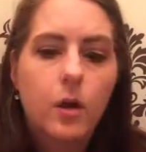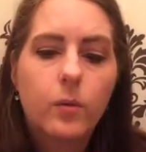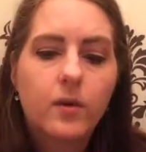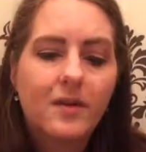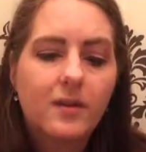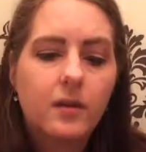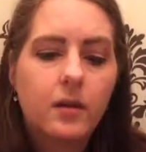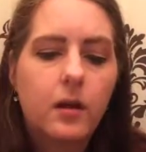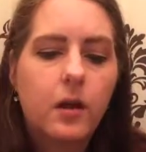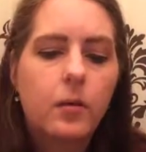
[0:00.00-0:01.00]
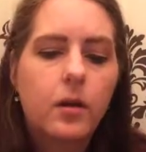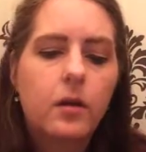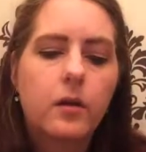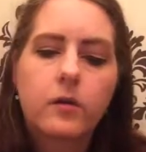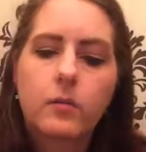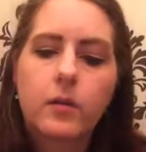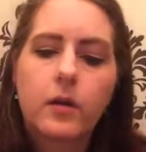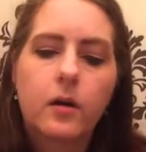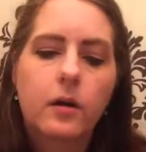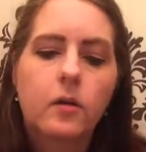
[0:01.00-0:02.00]
We're going to see how it is with
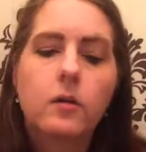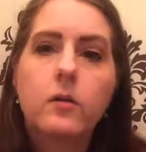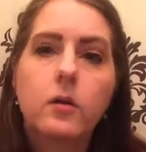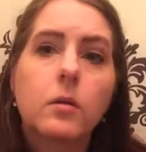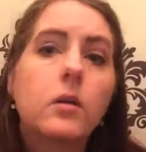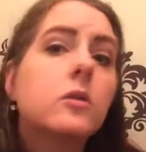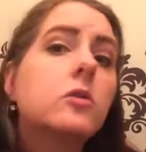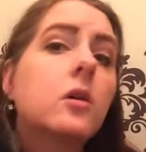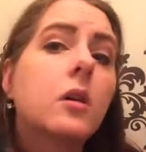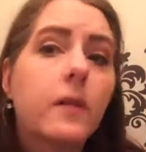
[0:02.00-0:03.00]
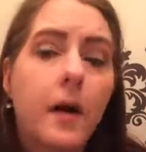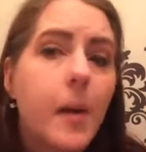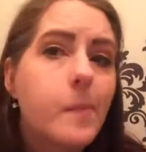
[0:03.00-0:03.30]
that. So we're going to try that.